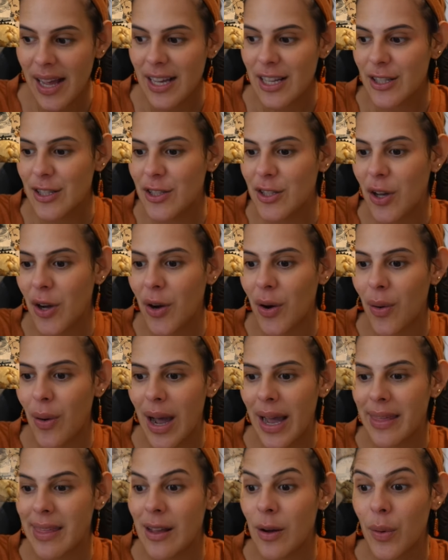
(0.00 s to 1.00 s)
So
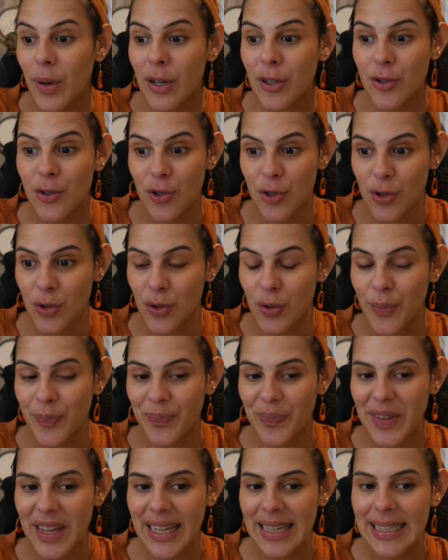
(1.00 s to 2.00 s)
I think what I'll do
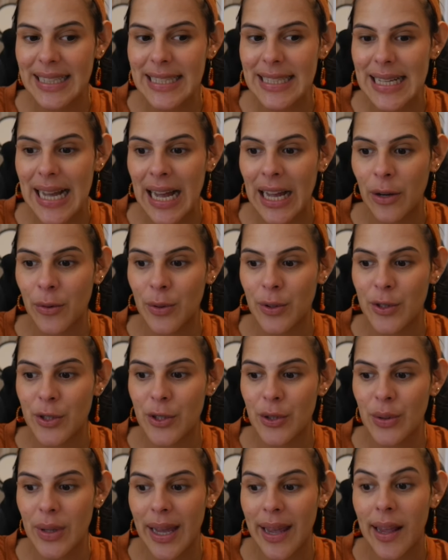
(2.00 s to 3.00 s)
is I will
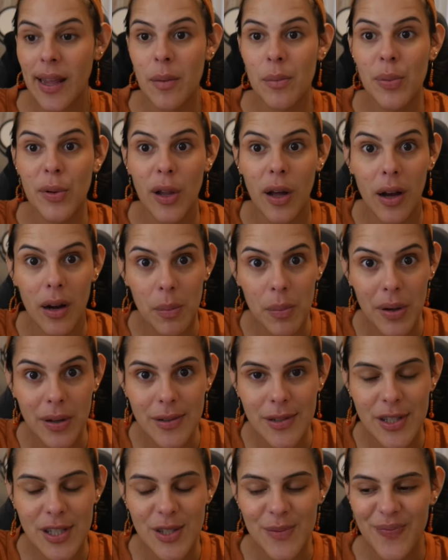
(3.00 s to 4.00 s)
do a blog
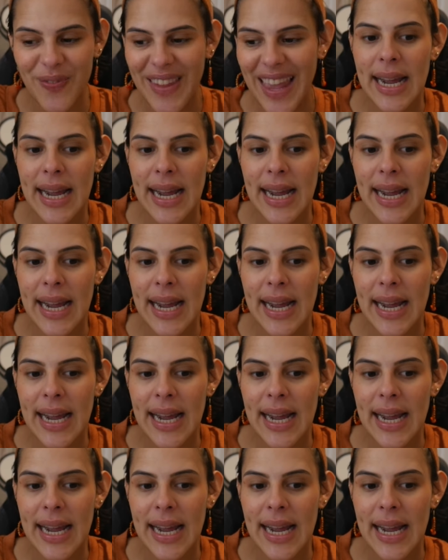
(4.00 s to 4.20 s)
post